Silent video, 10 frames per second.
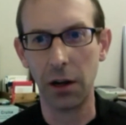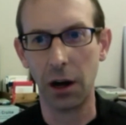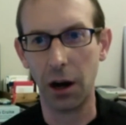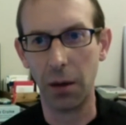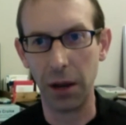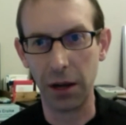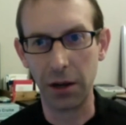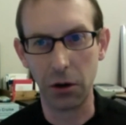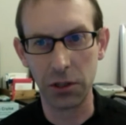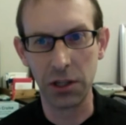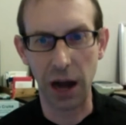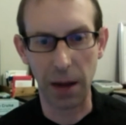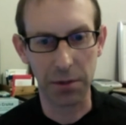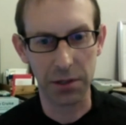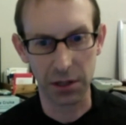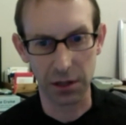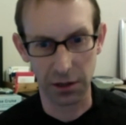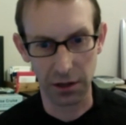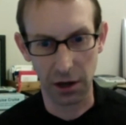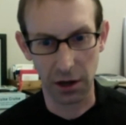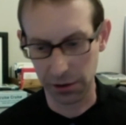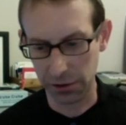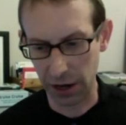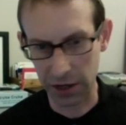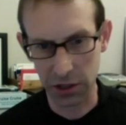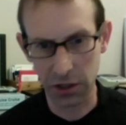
it goes the other direction.